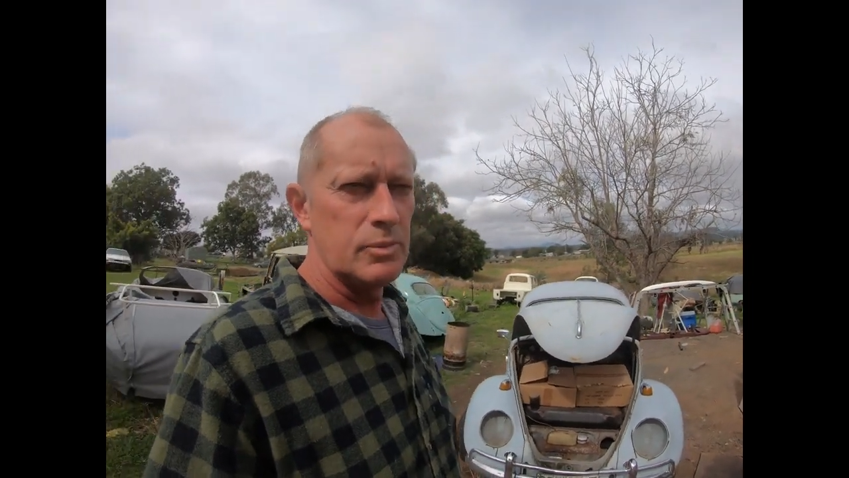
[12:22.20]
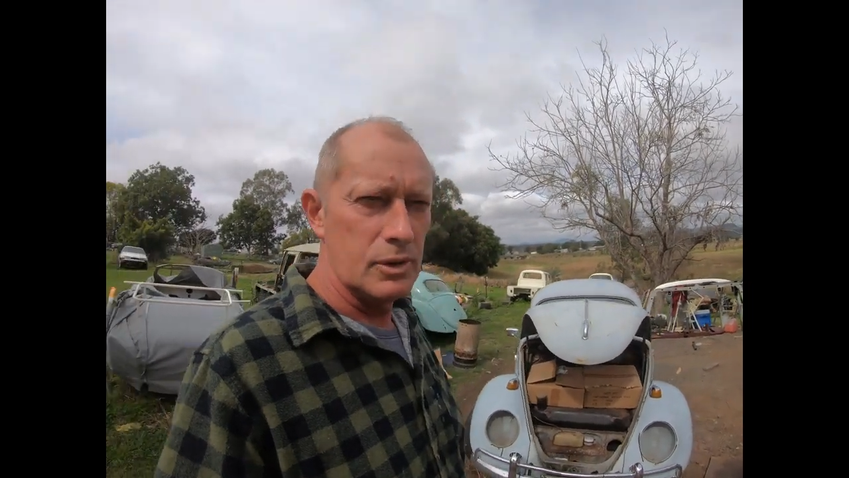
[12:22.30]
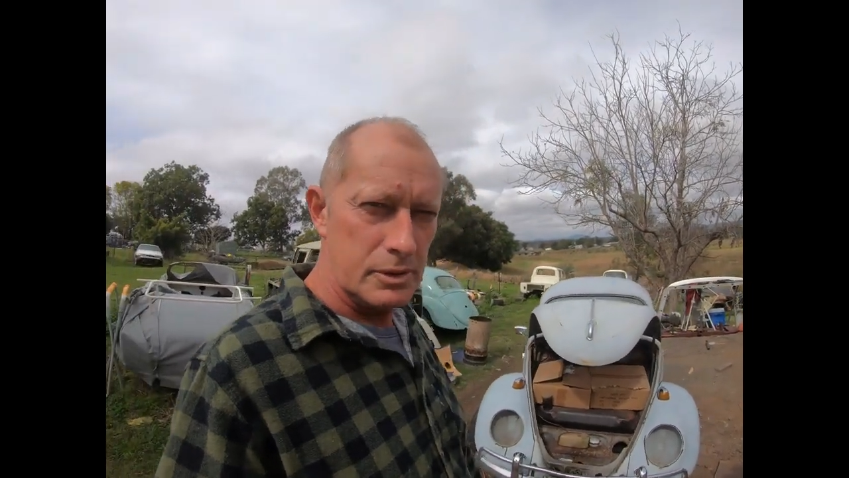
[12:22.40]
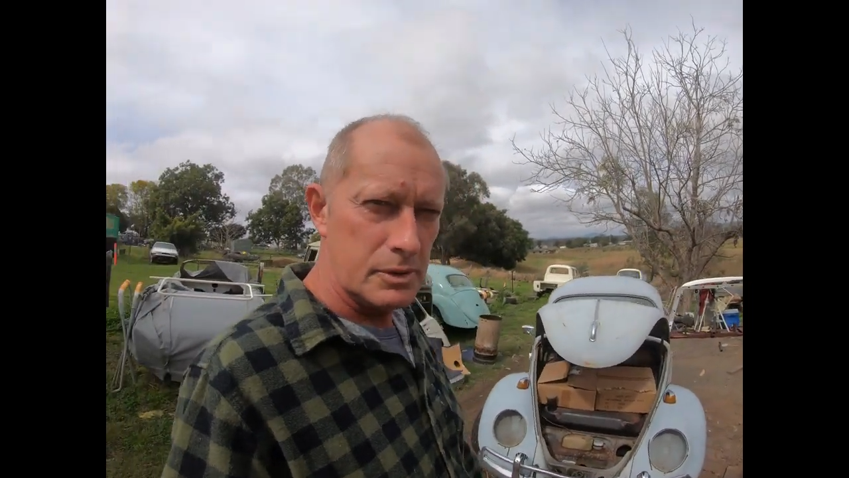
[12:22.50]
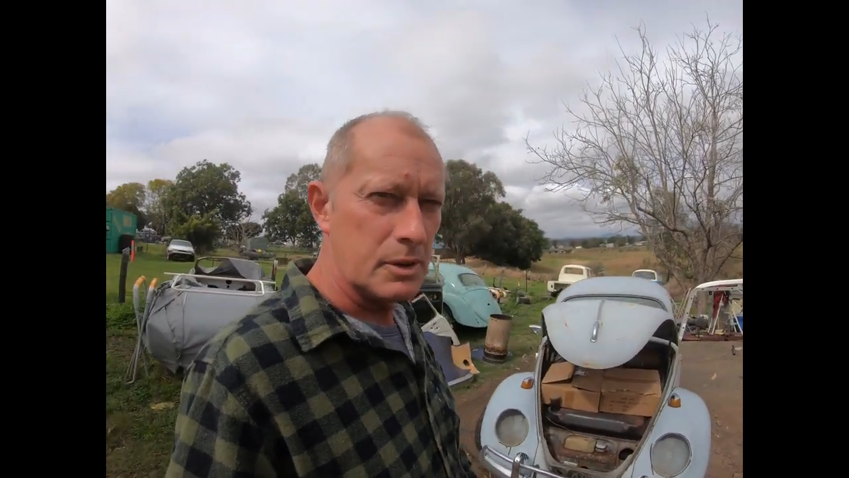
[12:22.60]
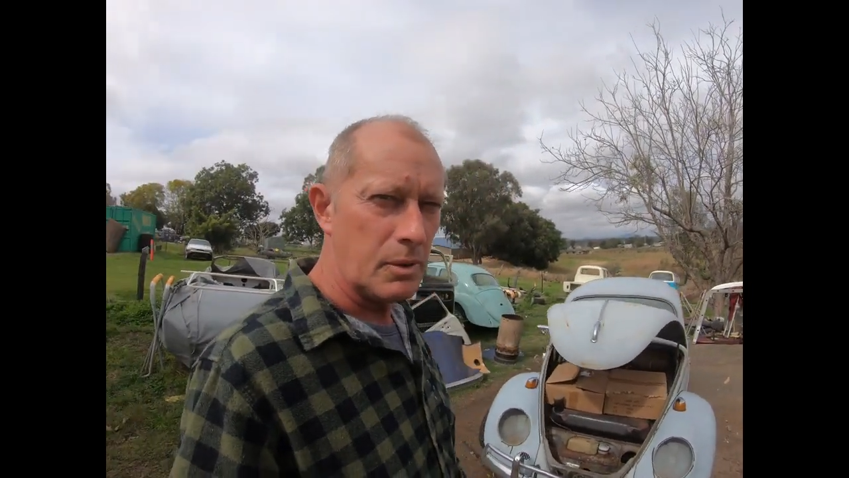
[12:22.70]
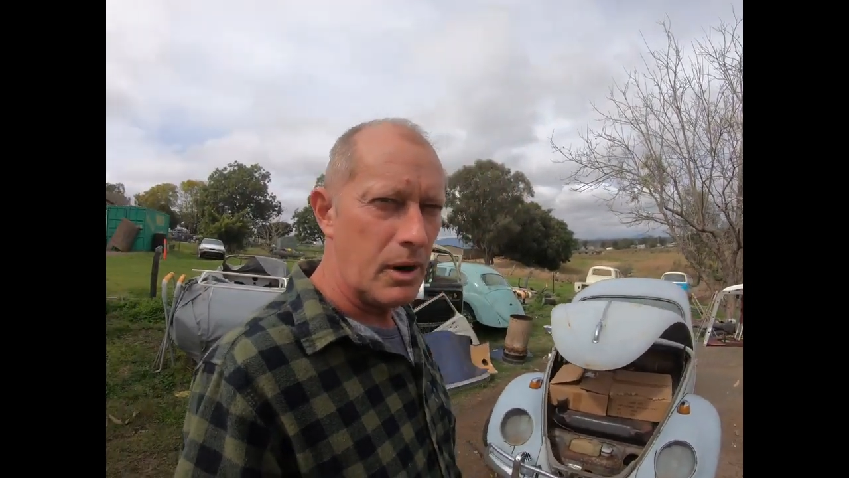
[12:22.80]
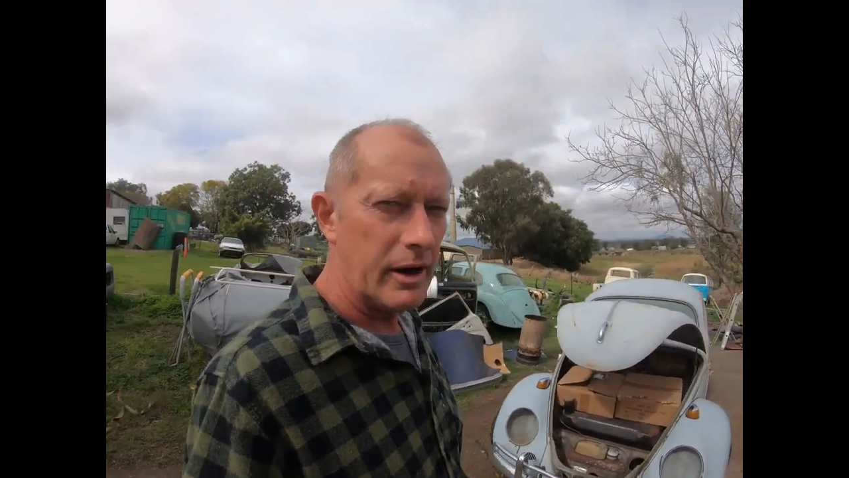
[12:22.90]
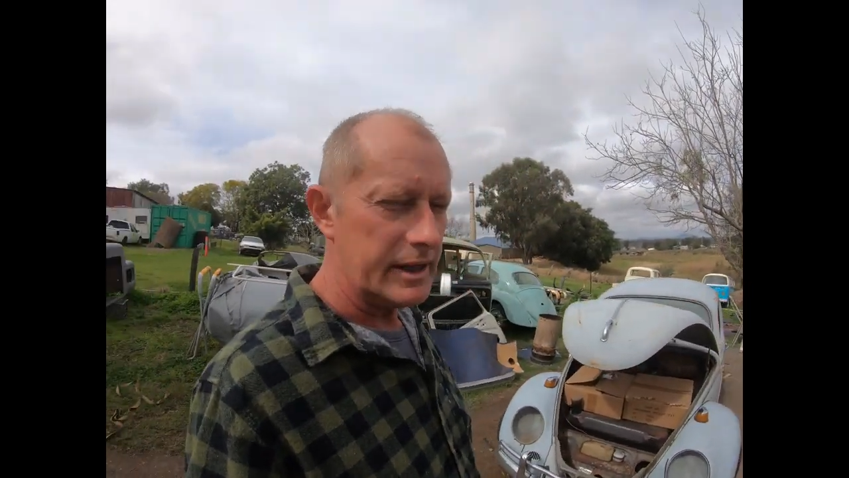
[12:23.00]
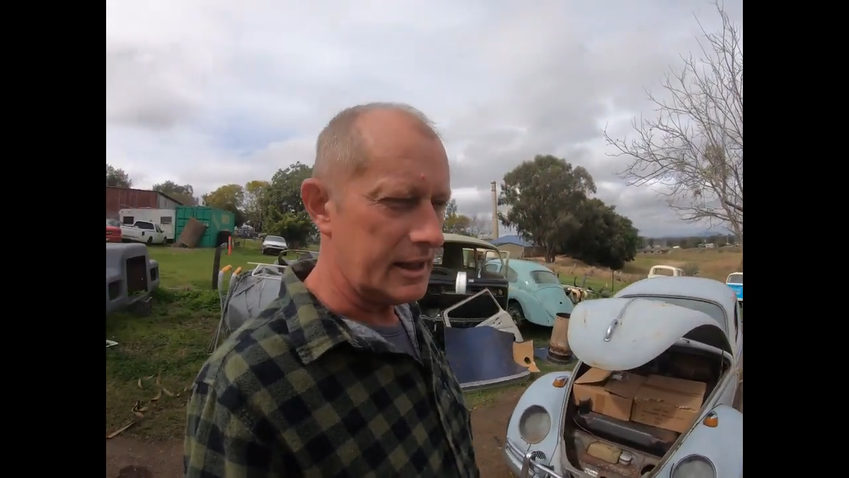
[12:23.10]
blue
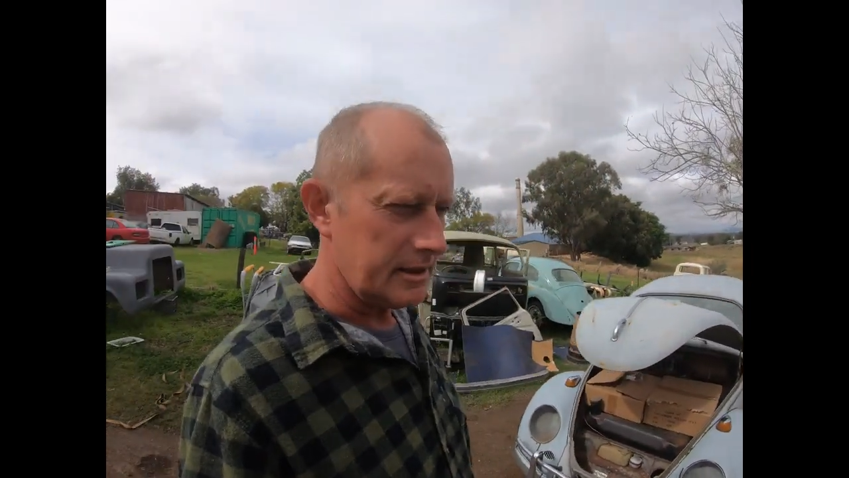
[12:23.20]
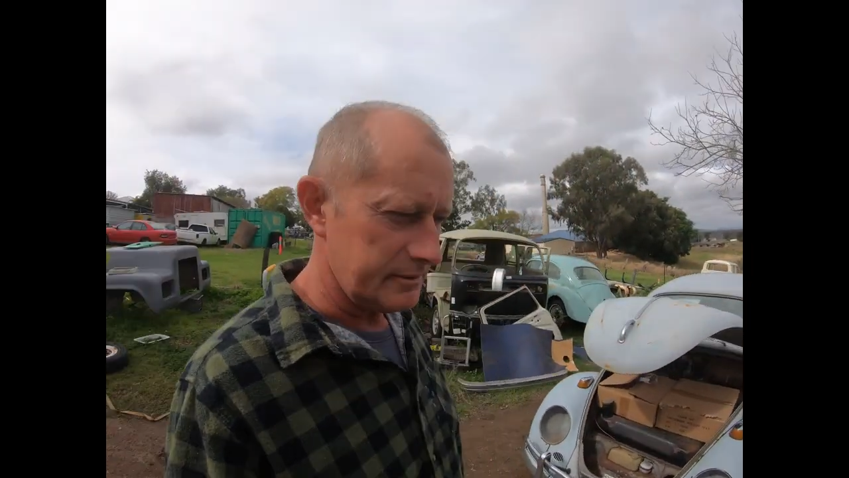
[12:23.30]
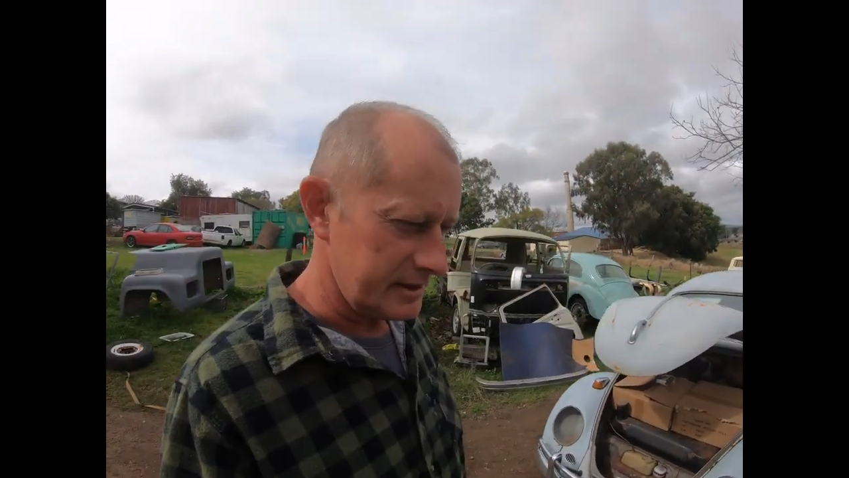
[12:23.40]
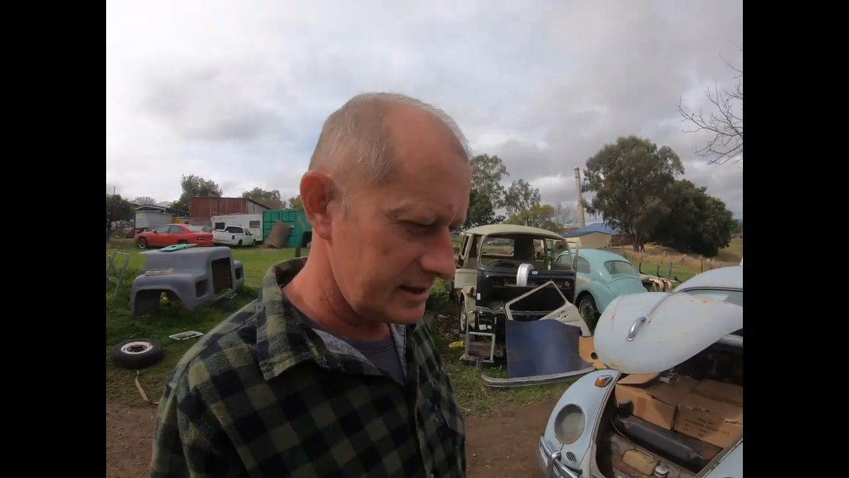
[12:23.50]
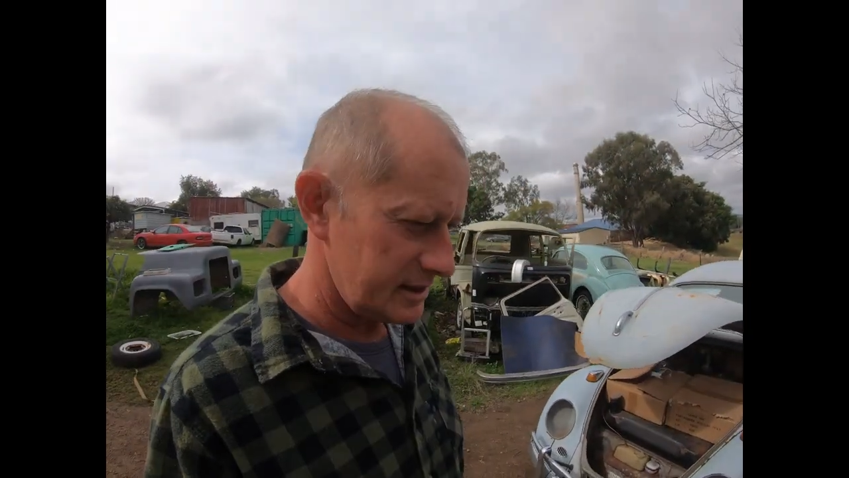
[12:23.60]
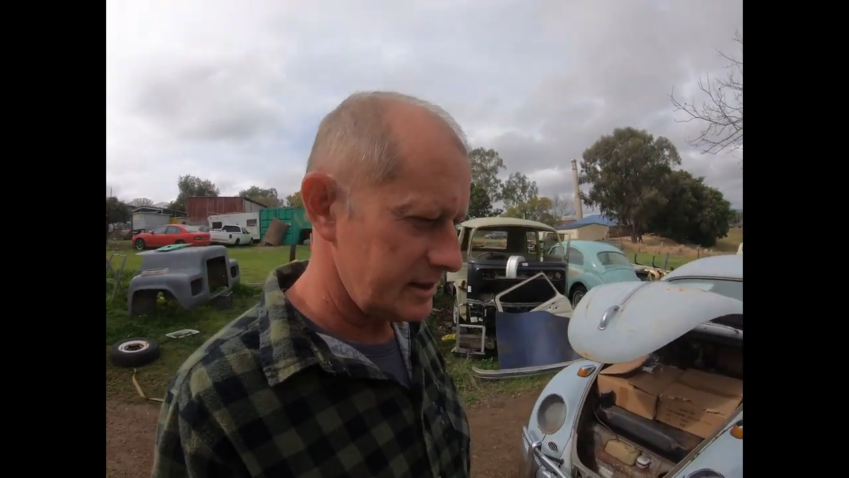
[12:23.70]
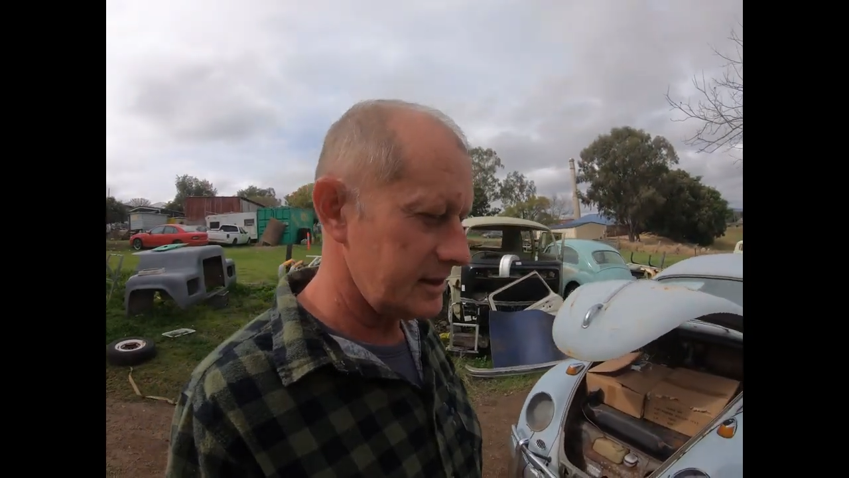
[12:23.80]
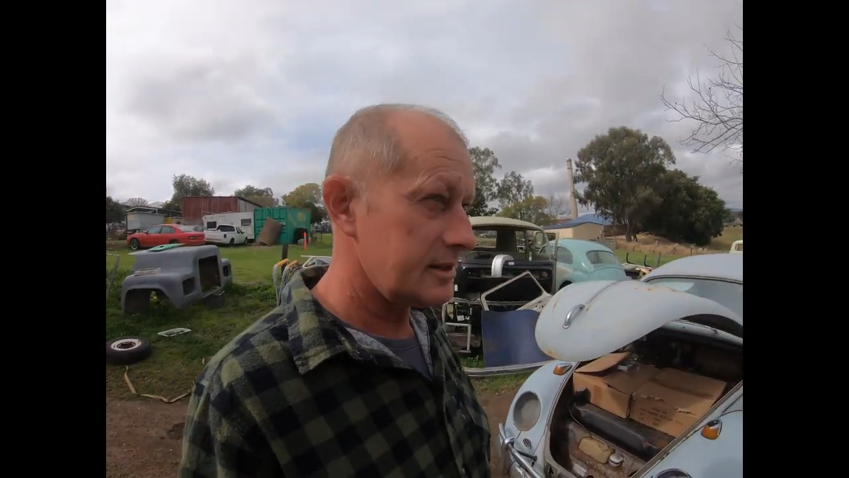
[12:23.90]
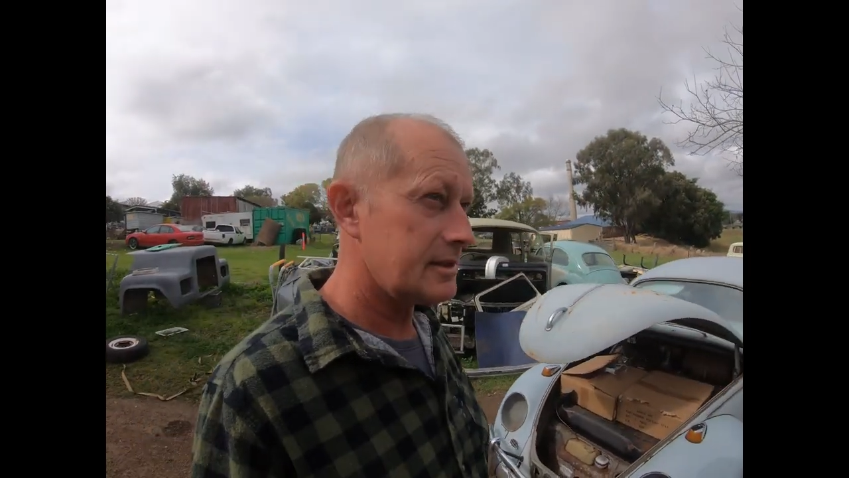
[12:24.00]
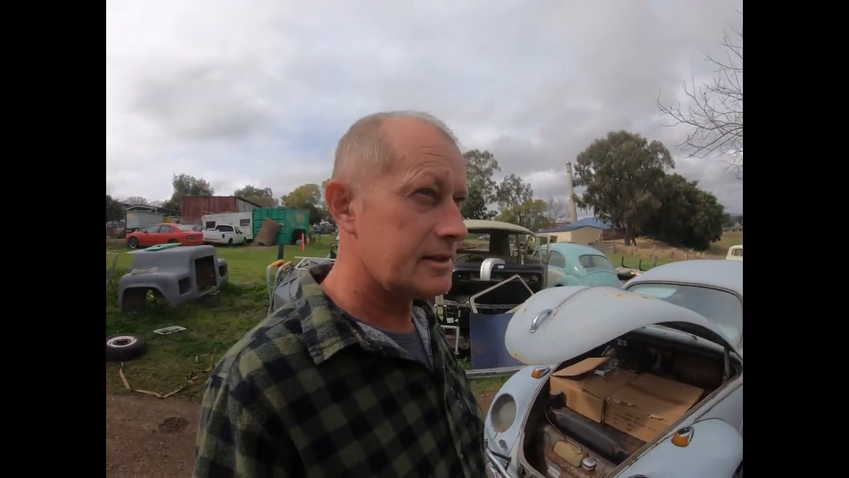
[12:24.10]
Hawaii Elvis.